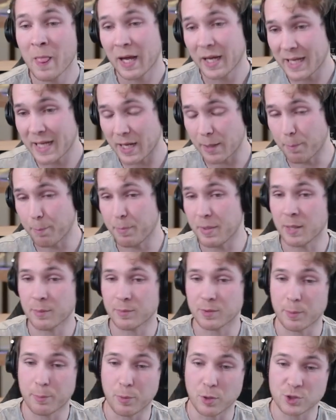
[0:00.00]
again, being able
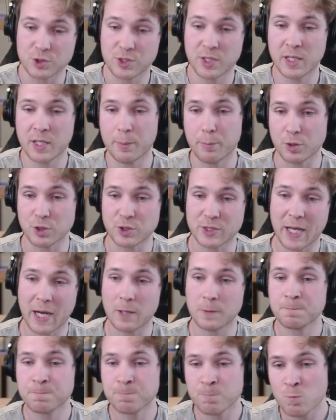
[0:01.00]
to push in and push
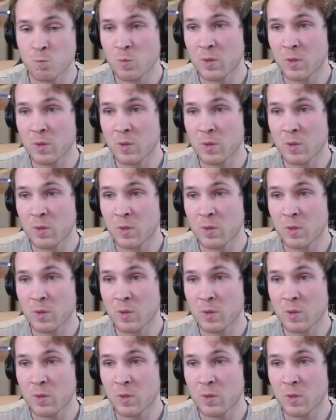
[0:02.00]
out.